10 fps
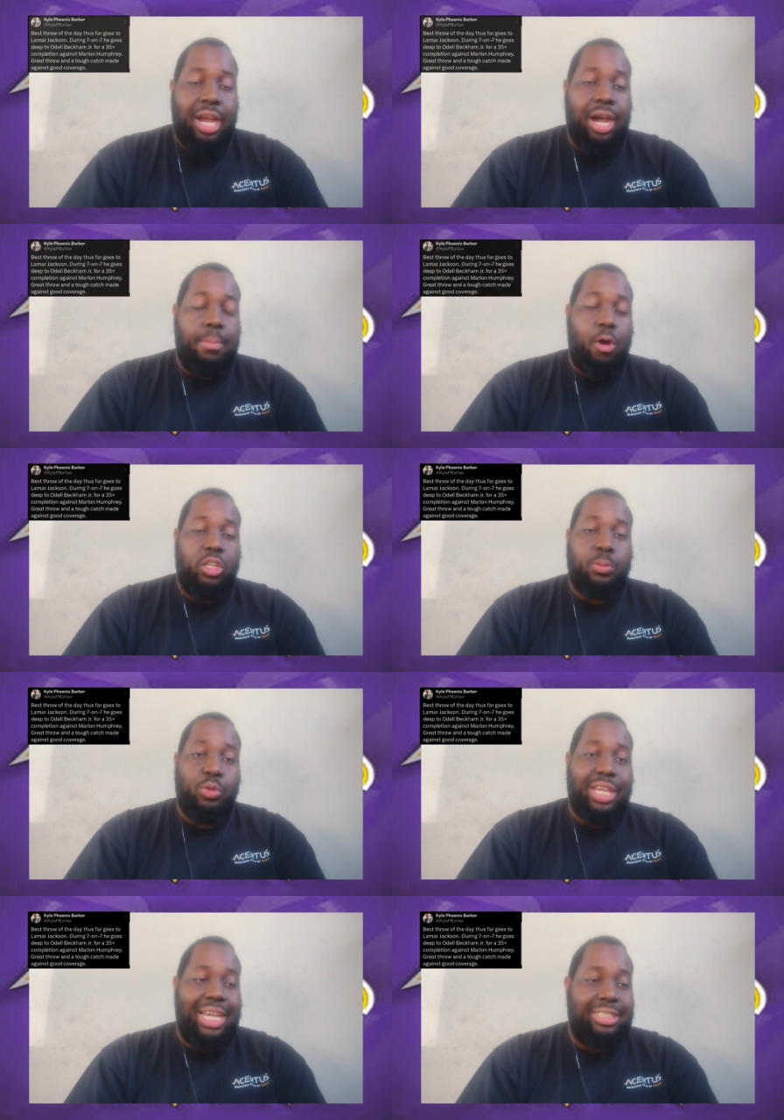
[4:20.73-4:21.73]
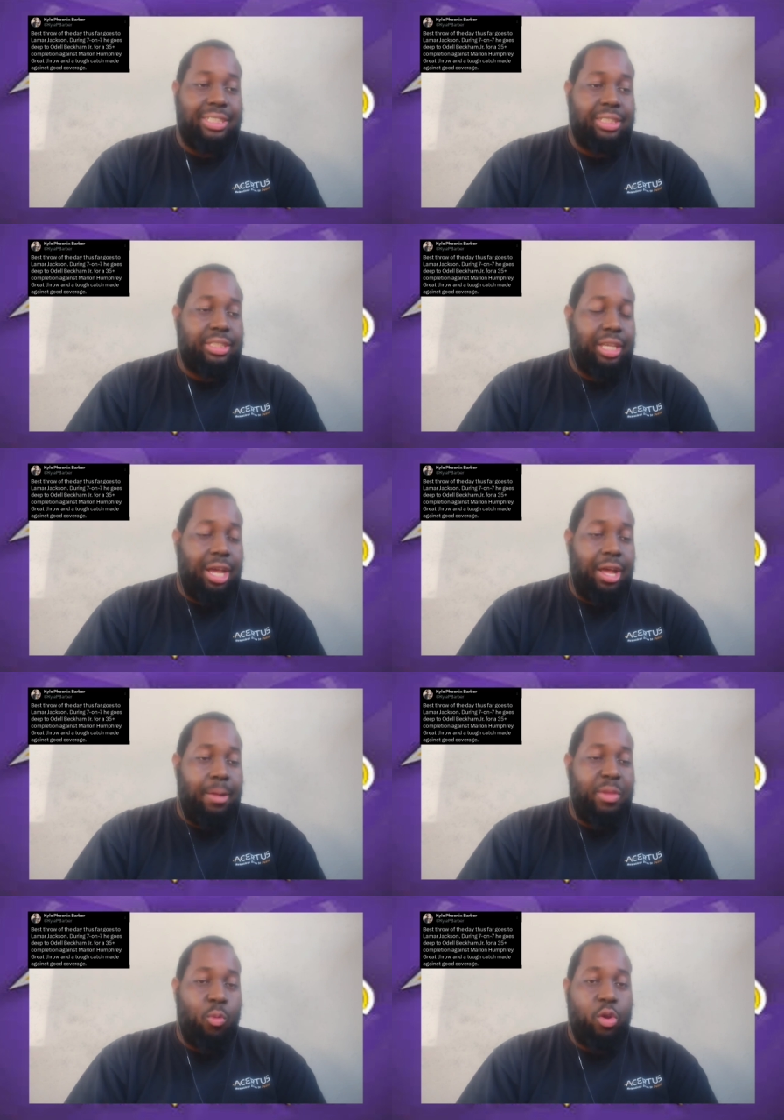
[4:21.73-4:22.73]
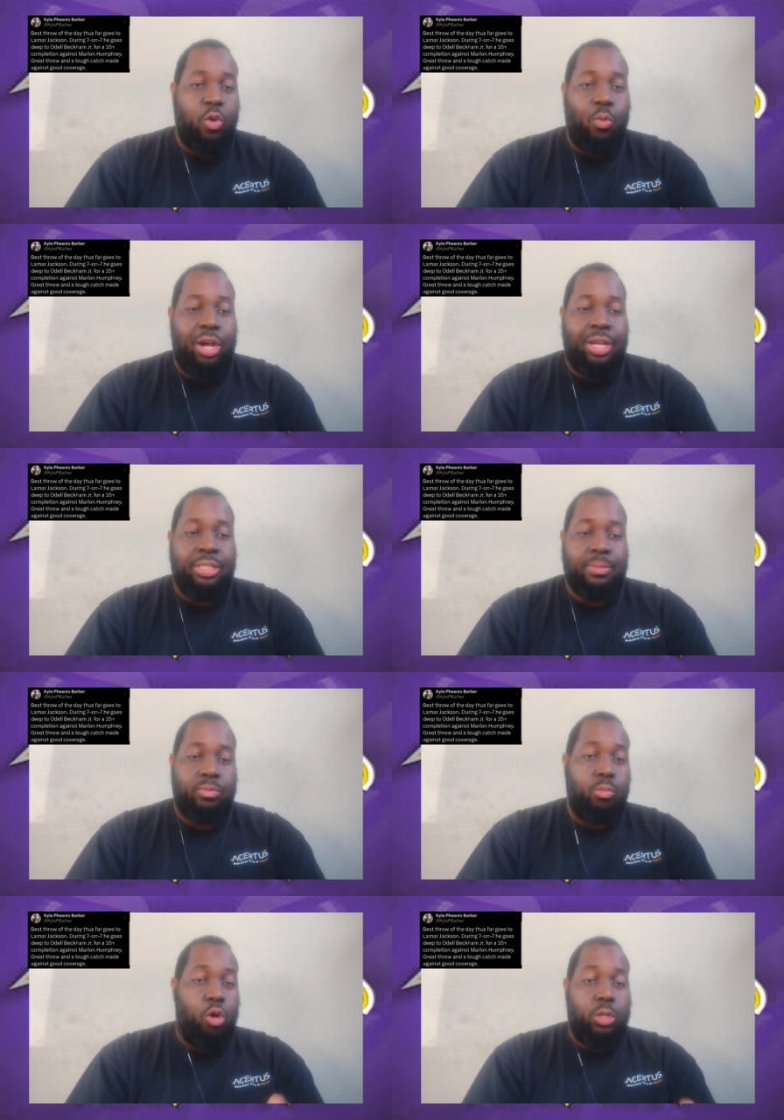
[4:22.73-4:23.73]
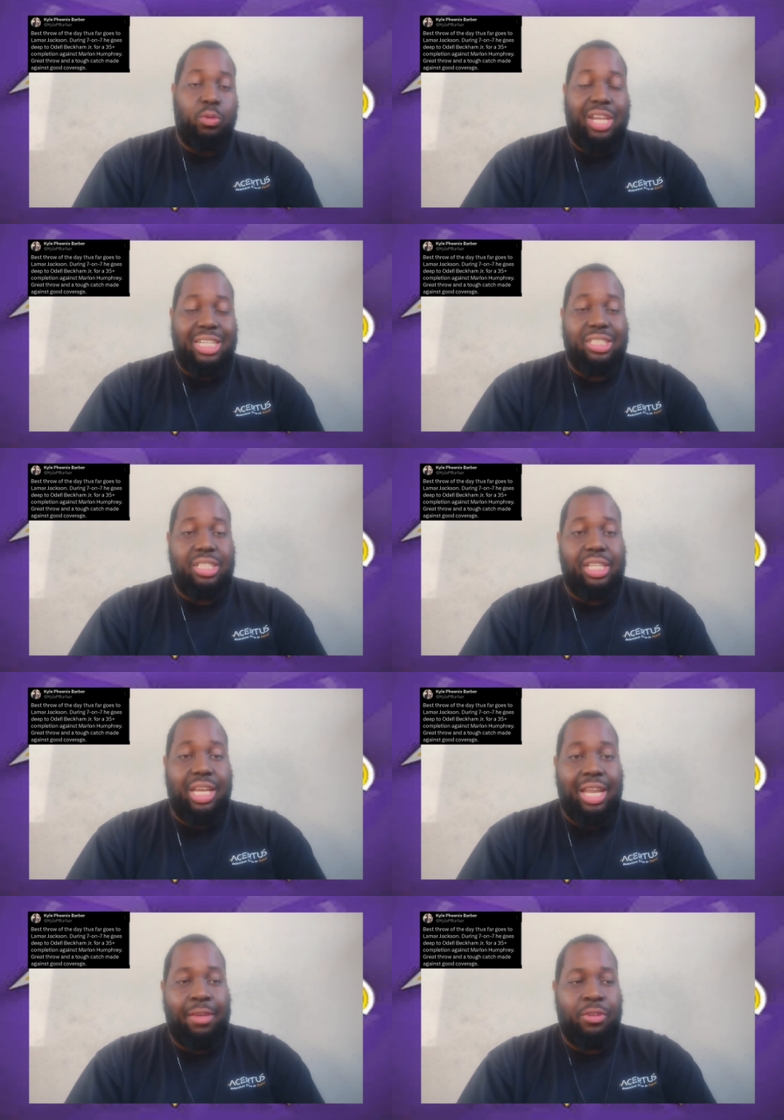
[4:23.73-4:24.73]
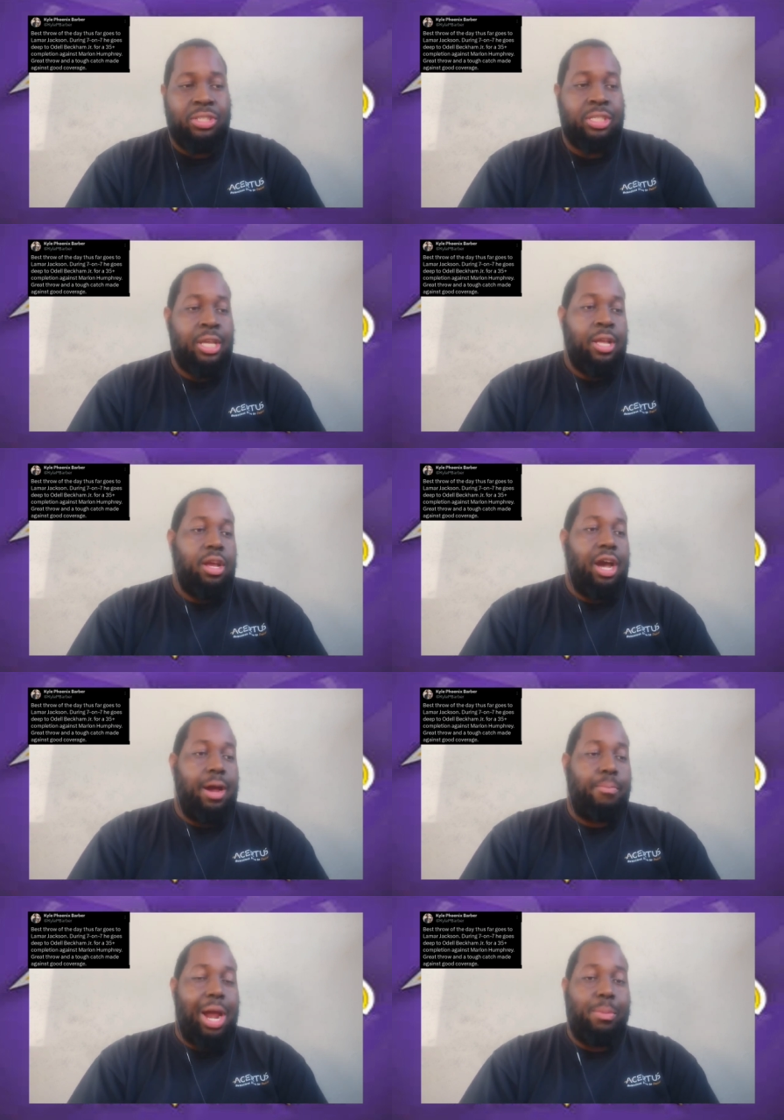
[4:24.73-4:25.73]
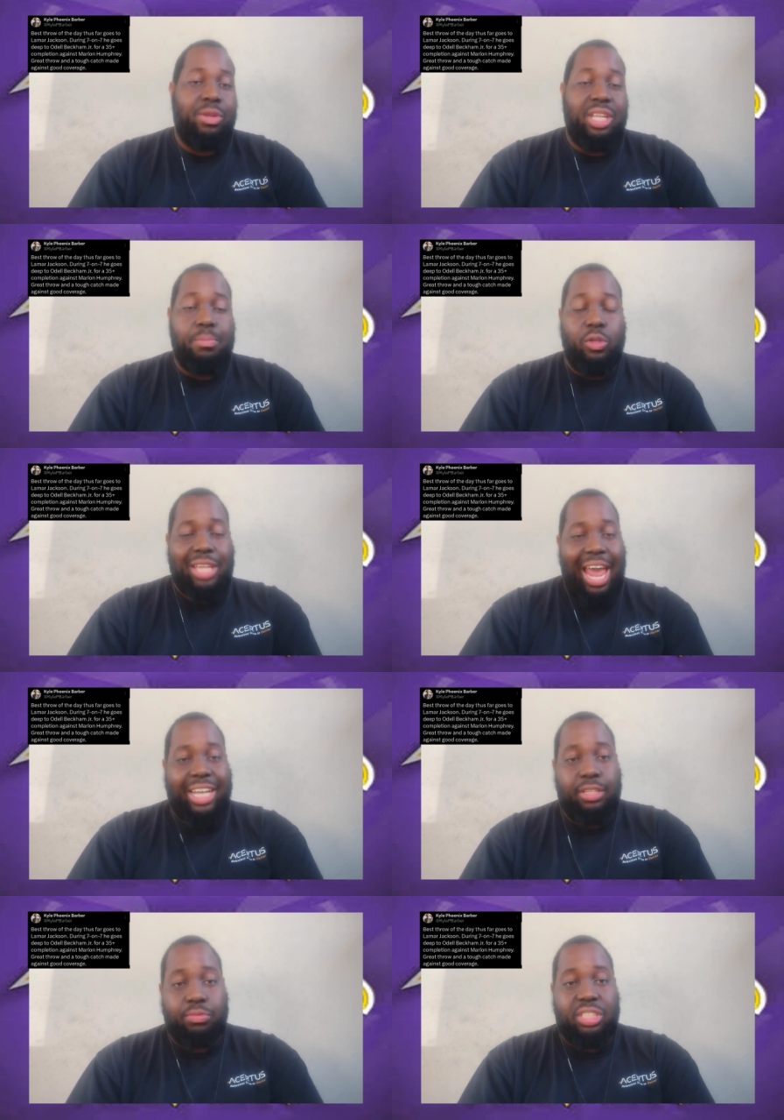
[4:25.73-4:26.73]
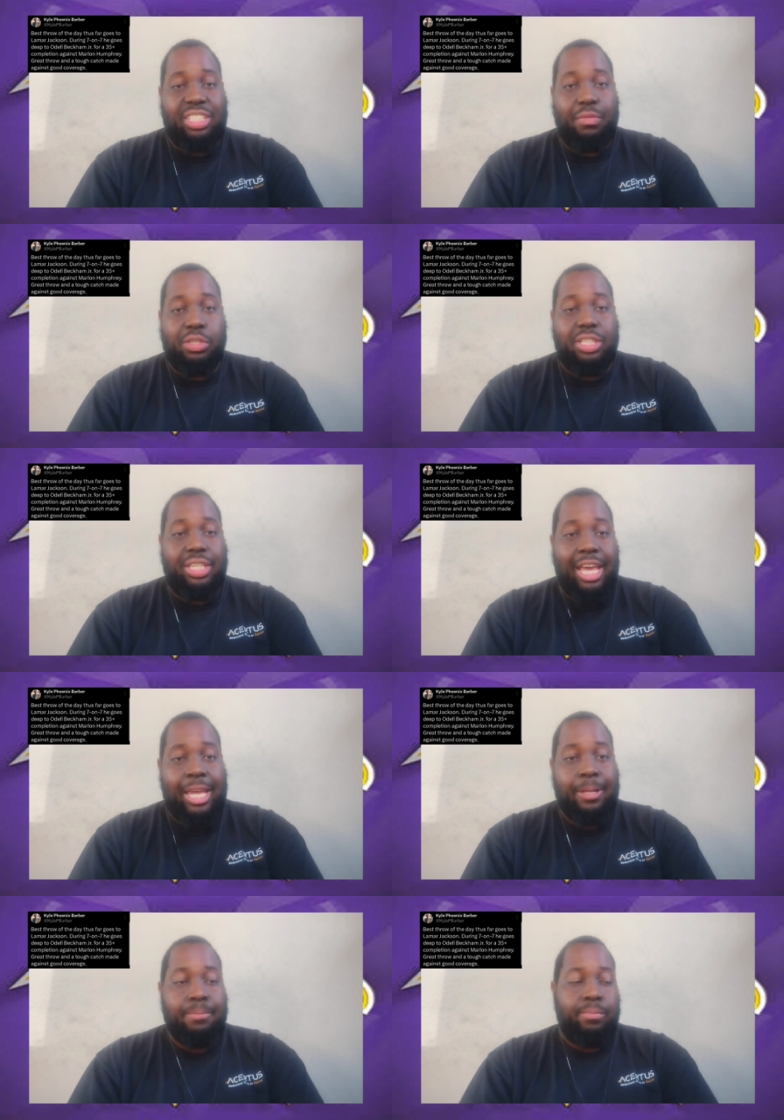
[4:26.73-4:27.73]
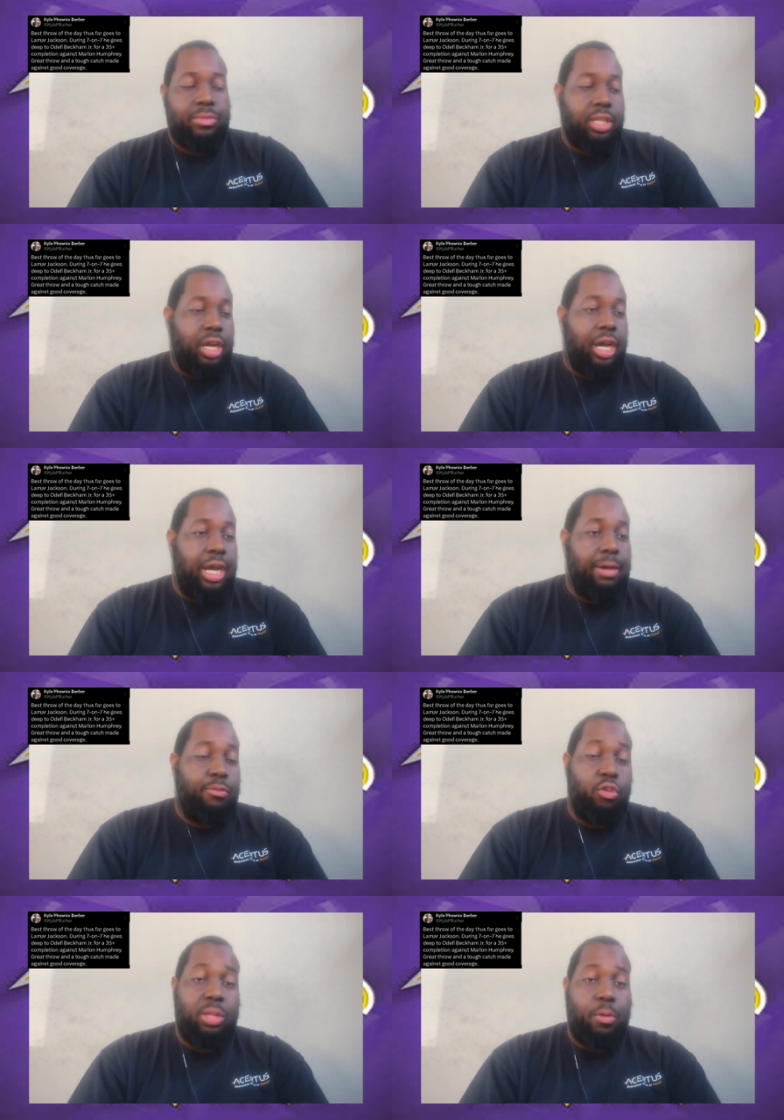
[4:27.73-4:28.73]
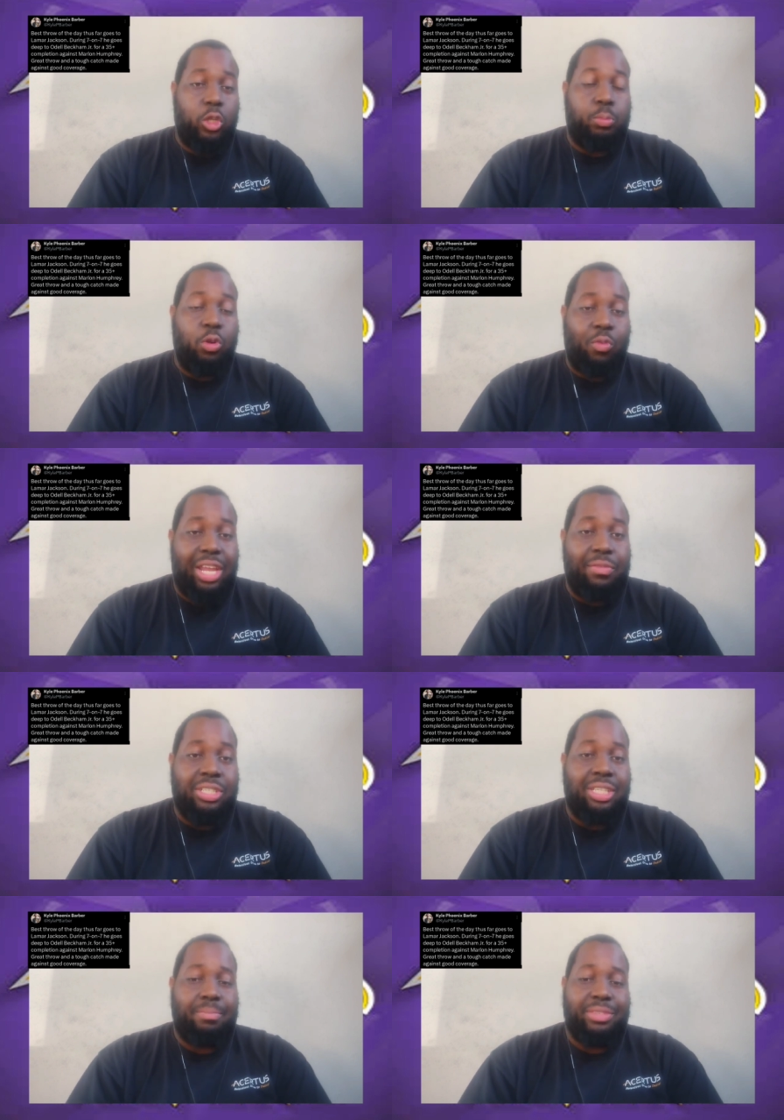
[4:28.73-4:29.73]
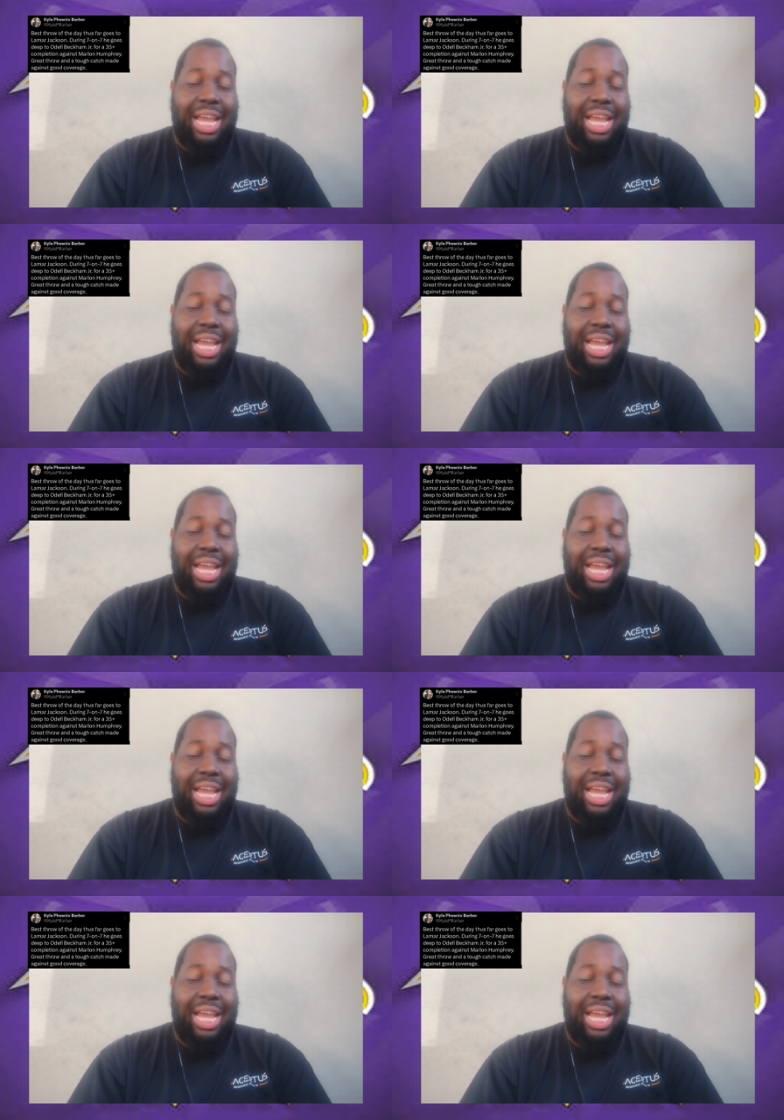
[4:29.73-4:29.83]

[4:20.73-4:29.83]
Multiple catches in one-on-one, multiple catches in the 11s. Probably the most active receiver today for the Baltimore Ravens.